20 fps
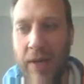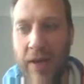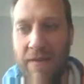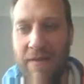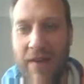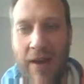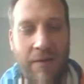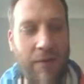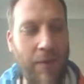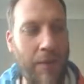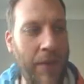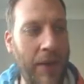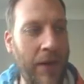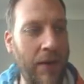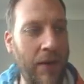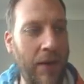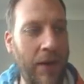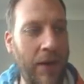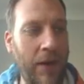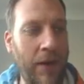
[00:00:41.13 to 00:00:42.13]
If you haven't
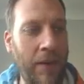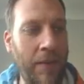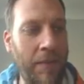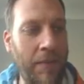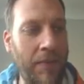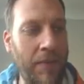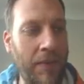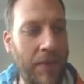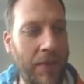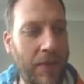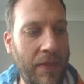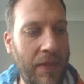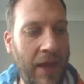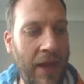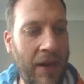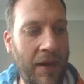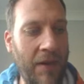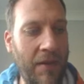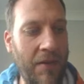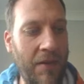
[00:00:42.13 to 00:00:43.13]
been,
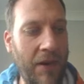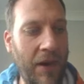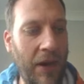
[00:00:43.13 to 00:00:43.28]
then